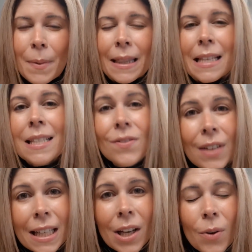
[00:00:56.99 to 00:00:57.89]
but this
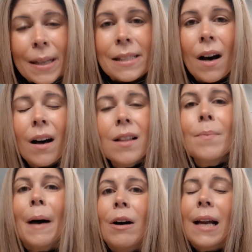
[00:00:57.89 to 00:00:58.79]
video is all
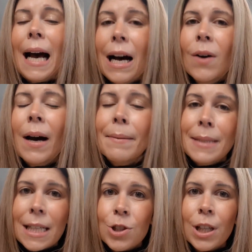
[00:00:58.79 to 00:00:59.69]
about how I'm
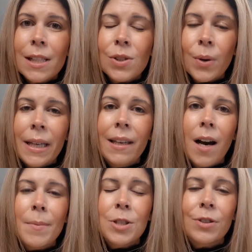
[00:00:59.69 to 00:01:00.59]
teaching
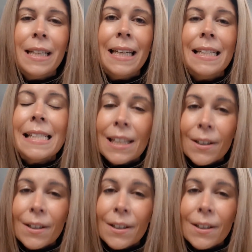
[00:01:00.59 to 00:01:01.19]
stoichiometry